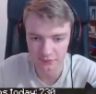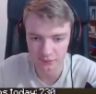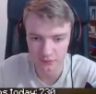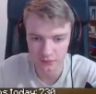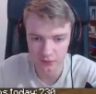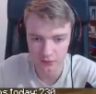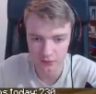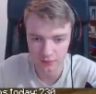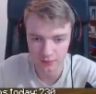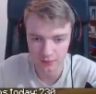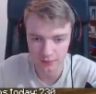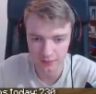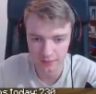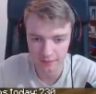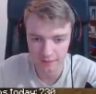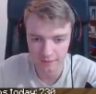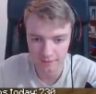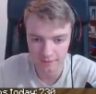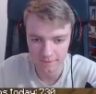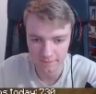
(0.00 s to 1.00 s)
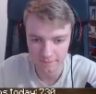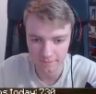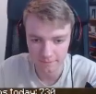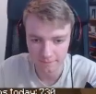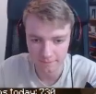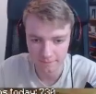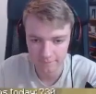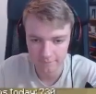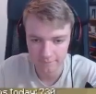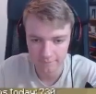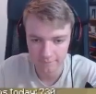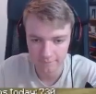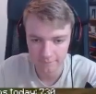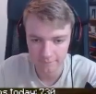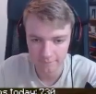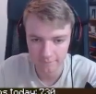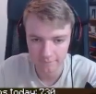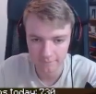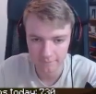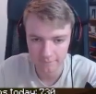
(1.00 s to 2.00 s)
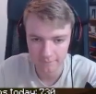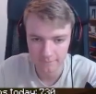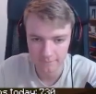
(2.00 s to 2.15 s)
(no one is talking)